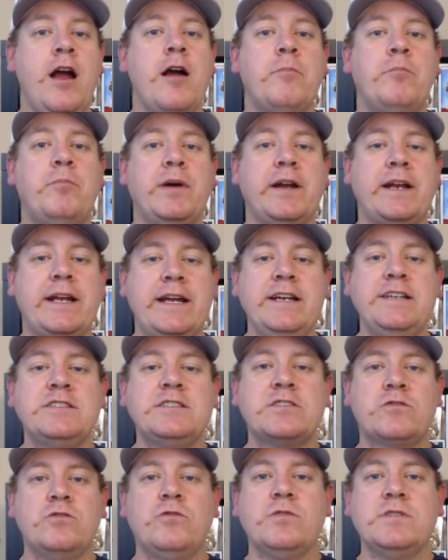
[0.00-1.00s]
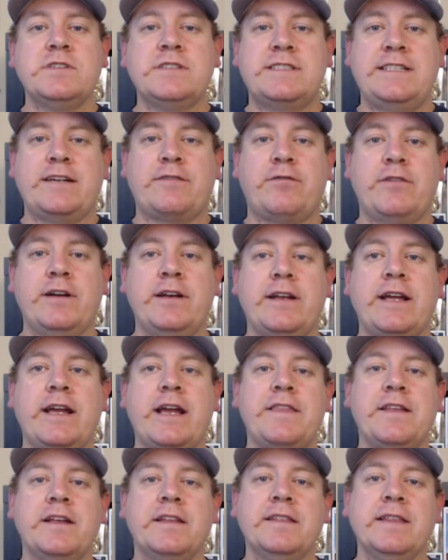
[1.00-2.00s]
but each school is different
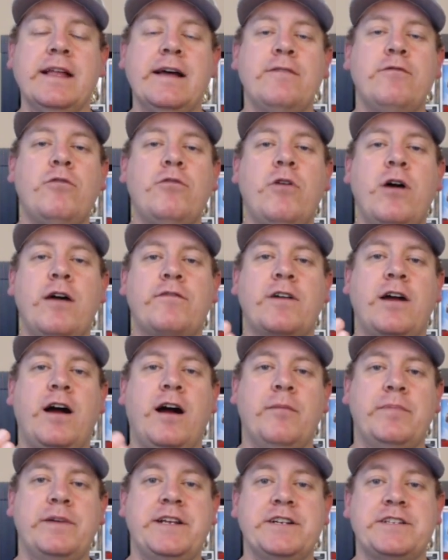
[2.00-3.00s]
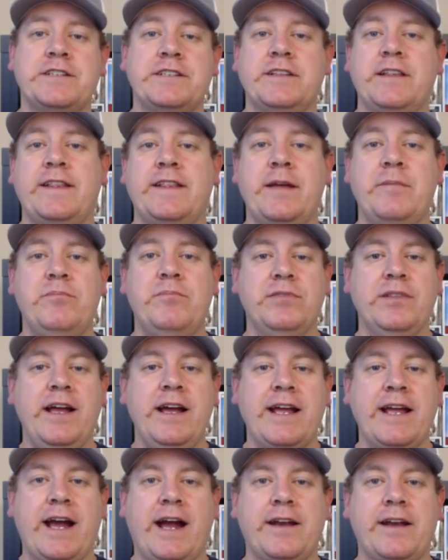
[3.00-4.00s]
in the level of competition that they
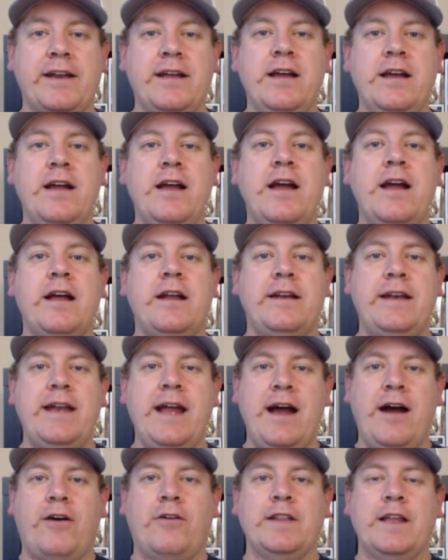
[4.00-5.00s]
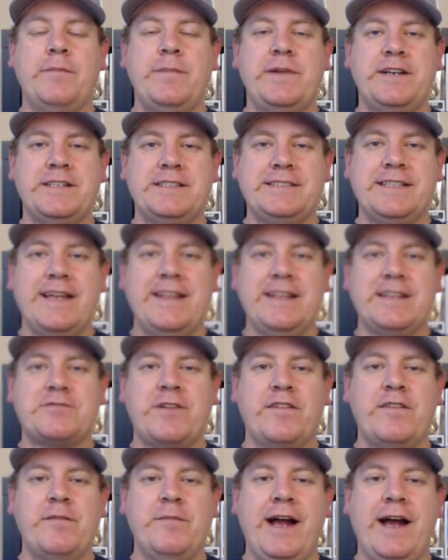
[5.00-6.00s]
play at. Now, let me just say this right
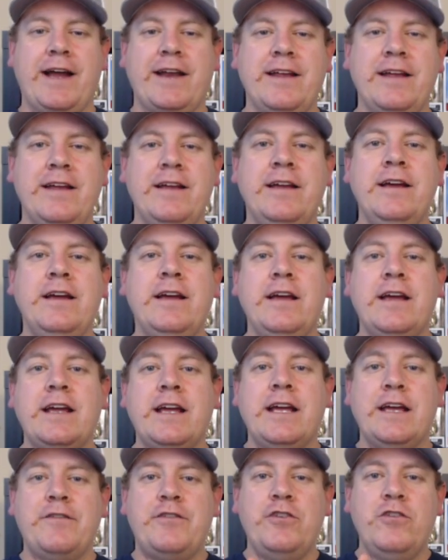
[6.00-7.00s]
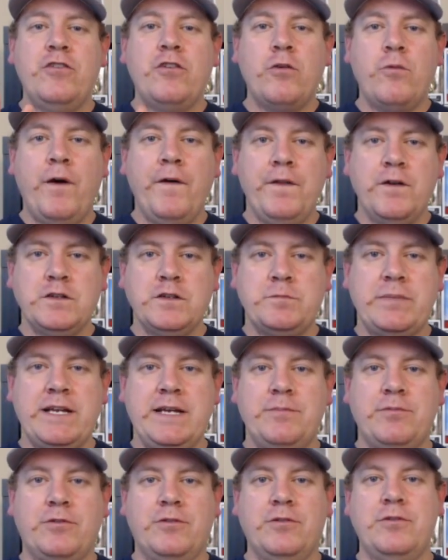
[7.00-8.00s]
off the bat. If you're one of those
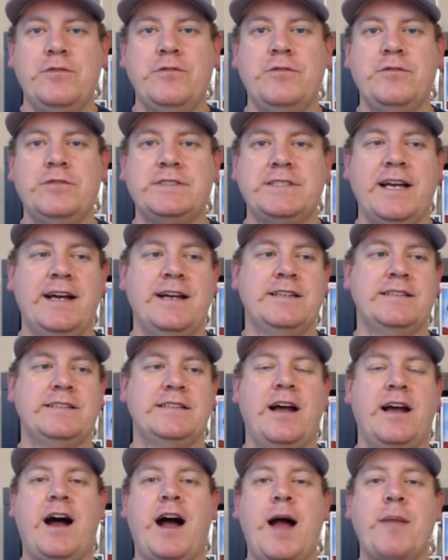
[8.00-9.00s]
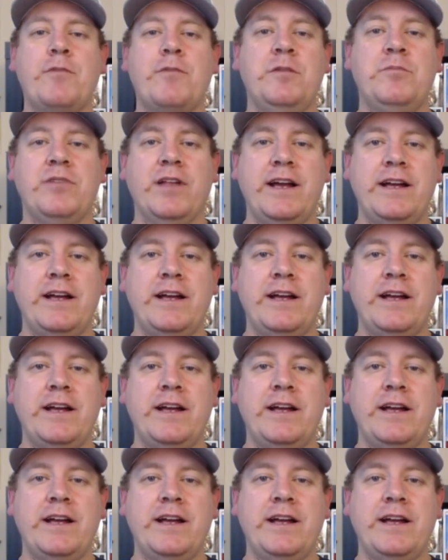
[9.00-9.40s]
people who says, I'm going to play